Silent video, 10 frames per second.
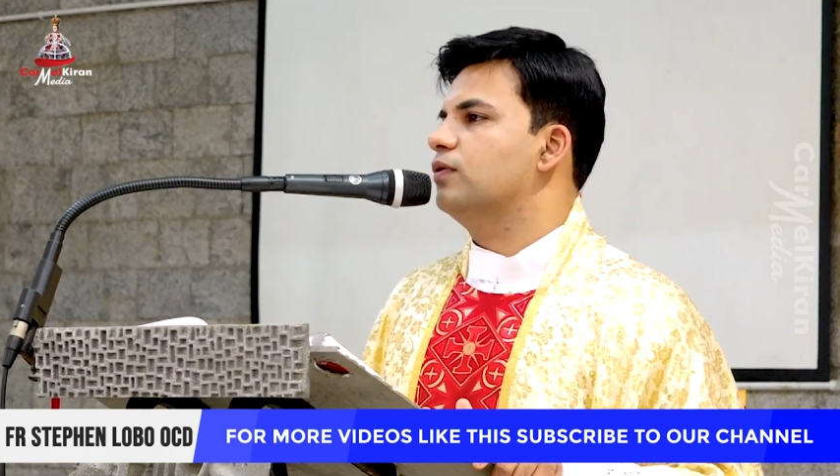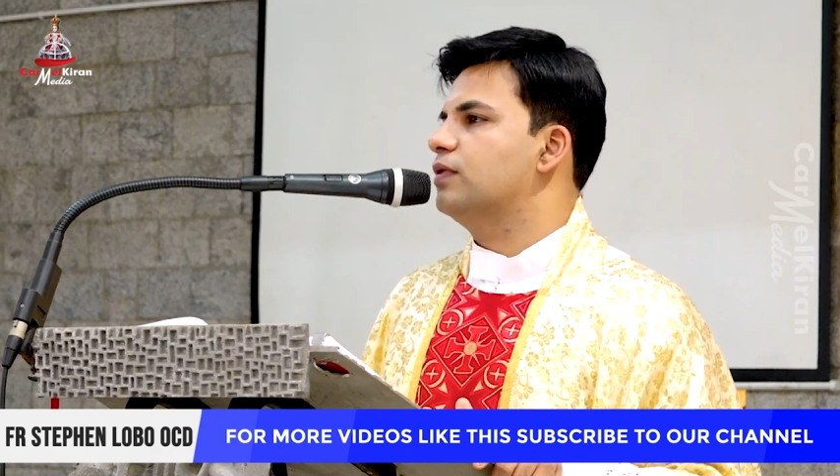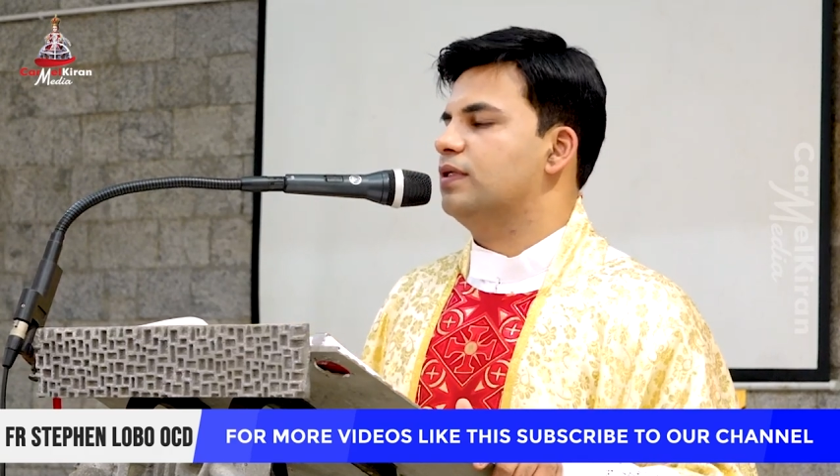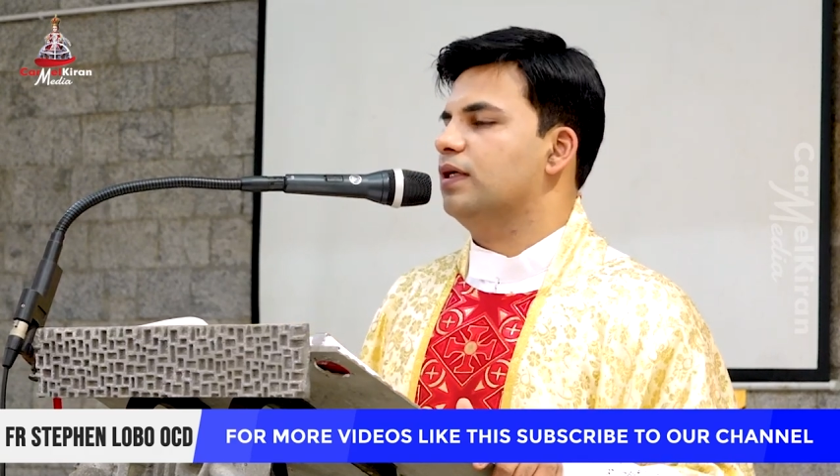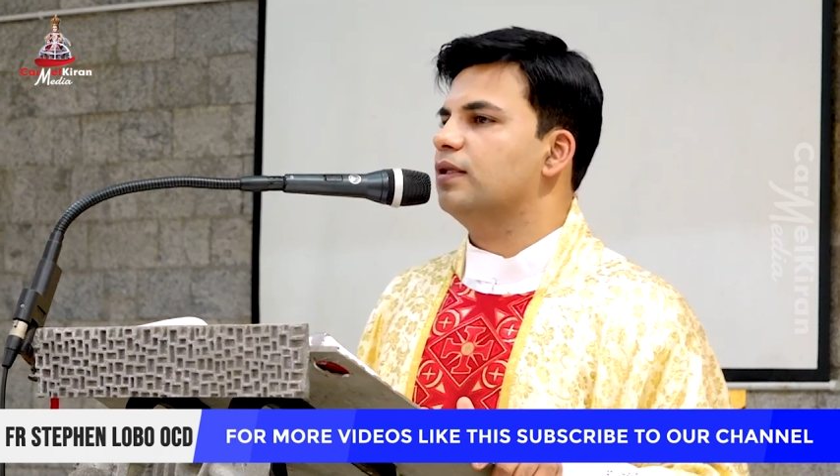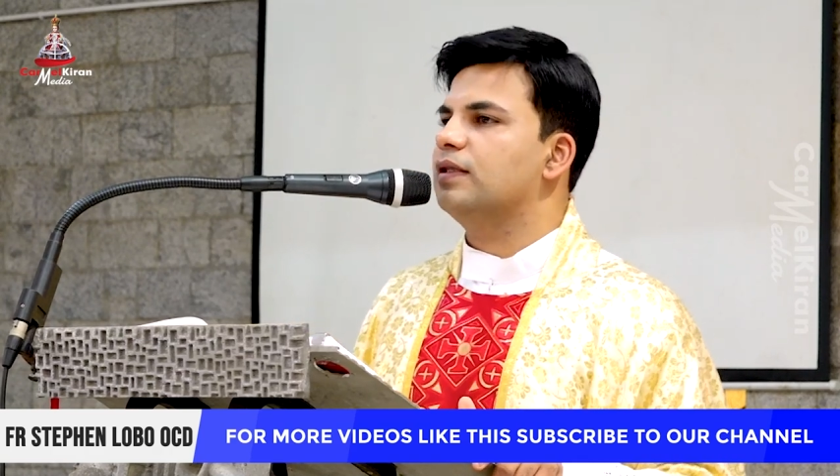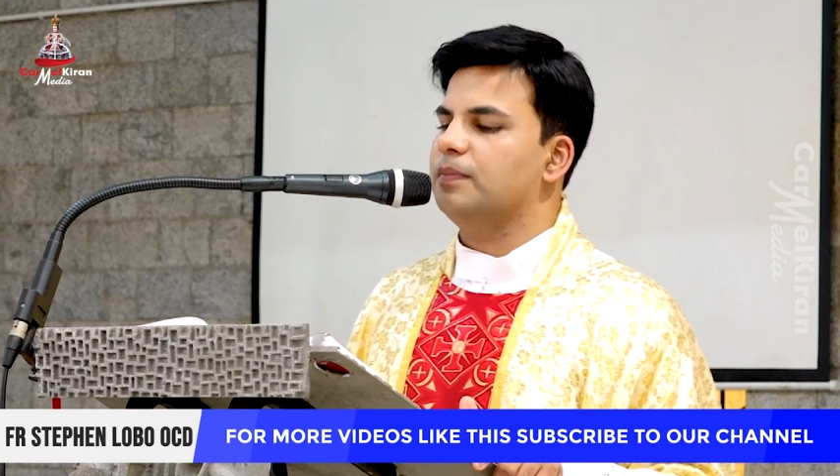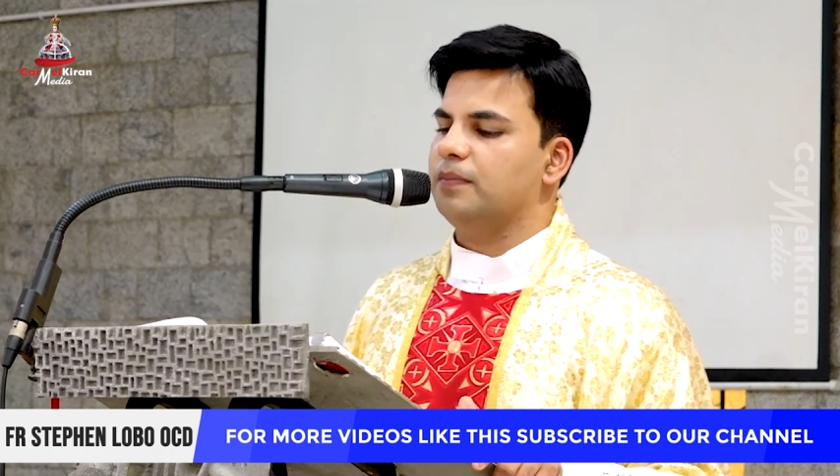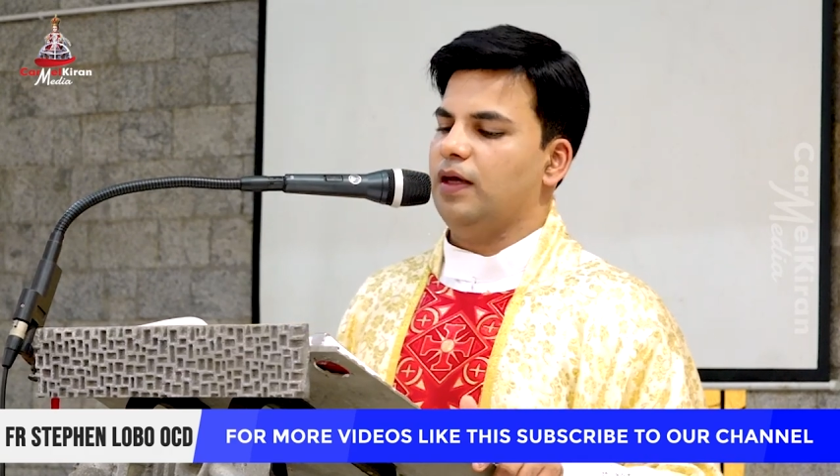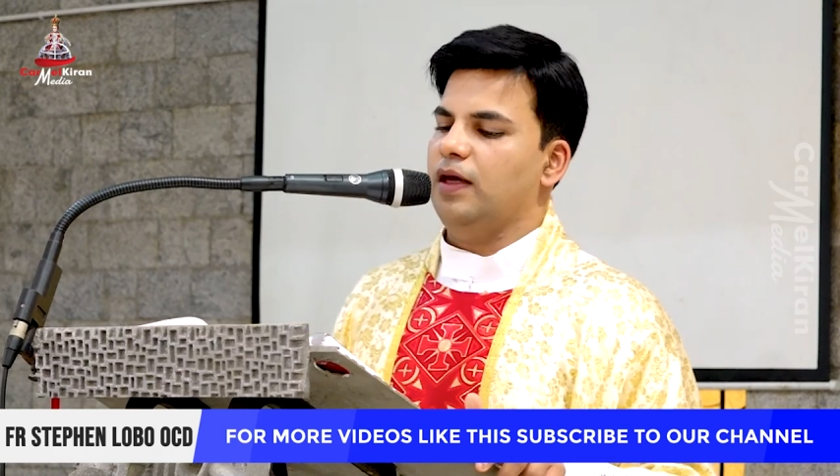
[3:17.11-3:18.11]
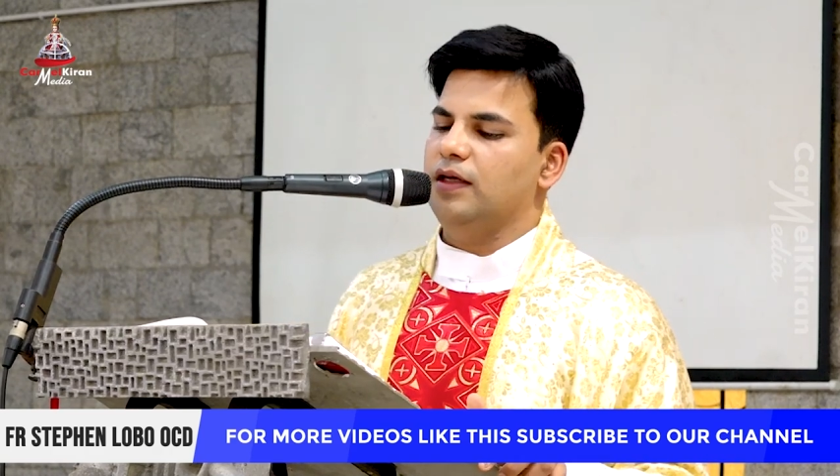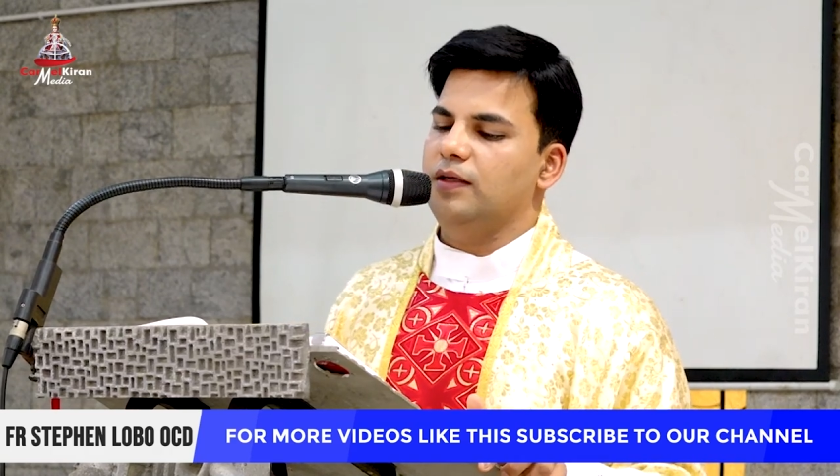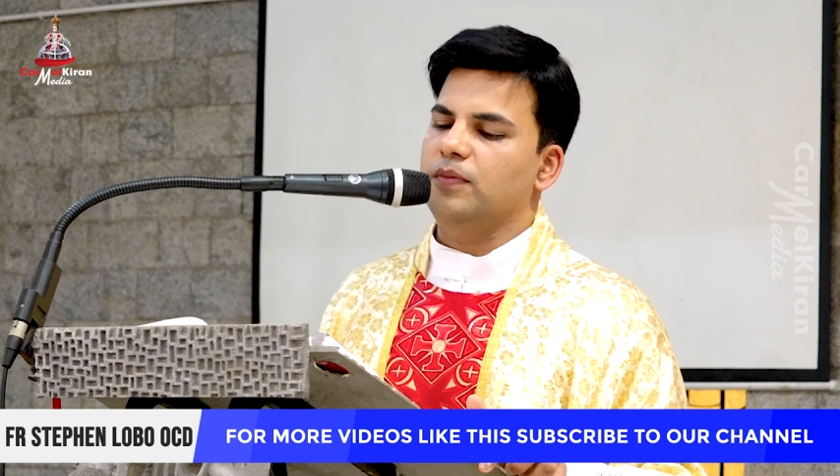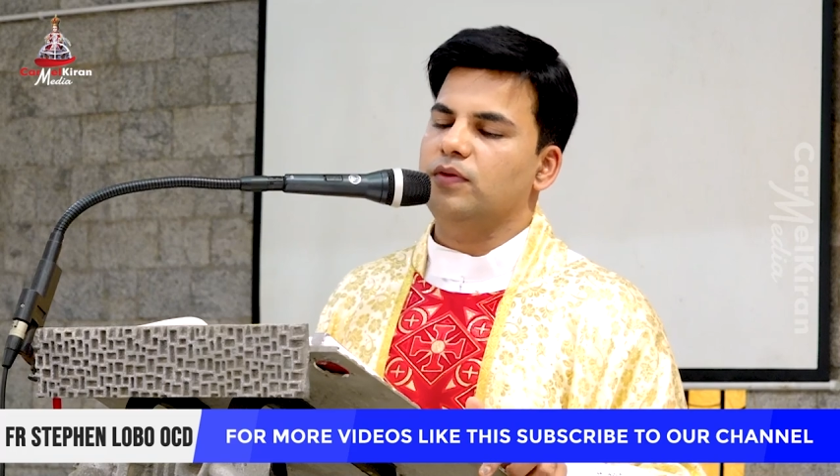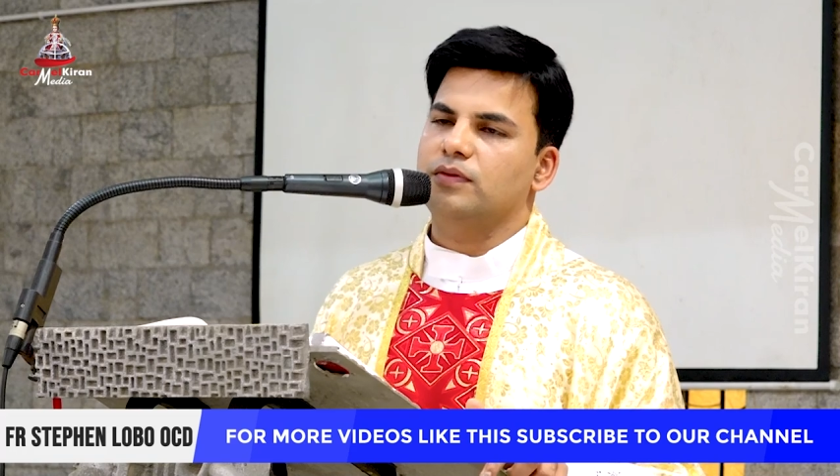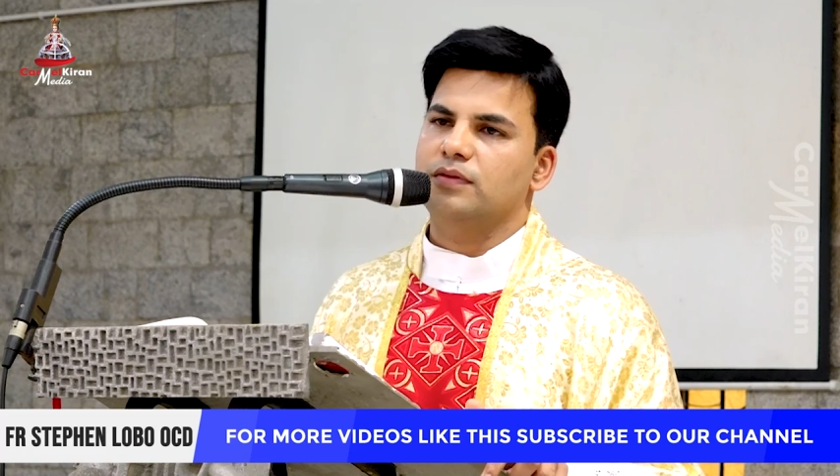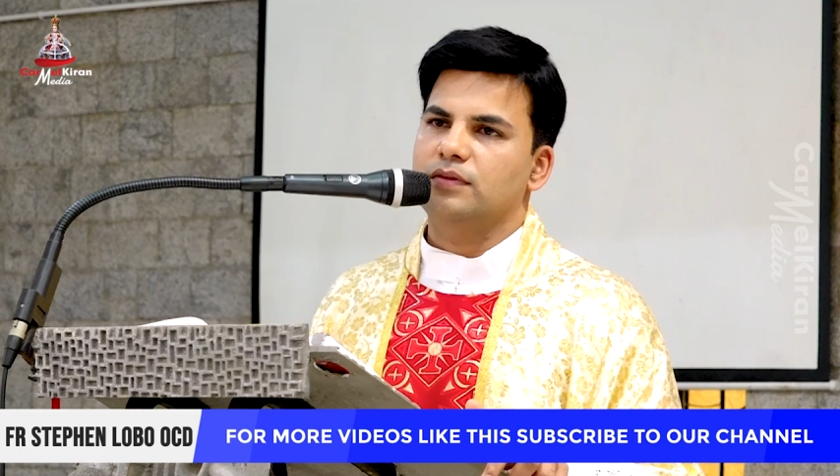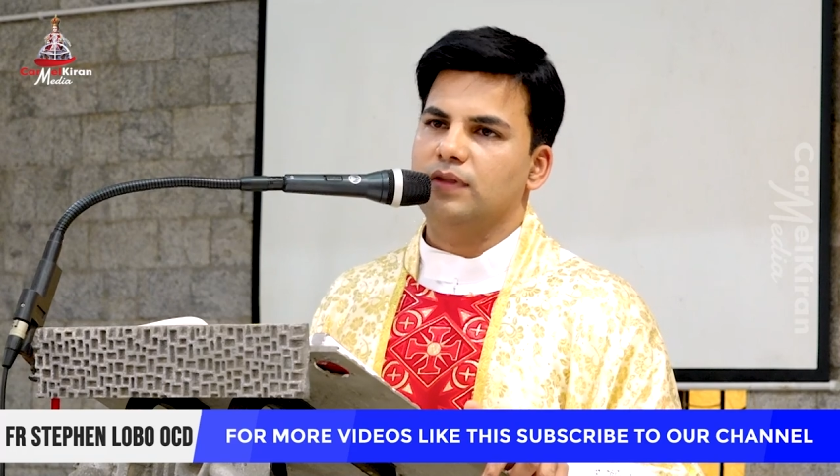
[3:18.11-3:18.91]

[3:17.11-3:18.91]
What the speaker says: to say them anymore.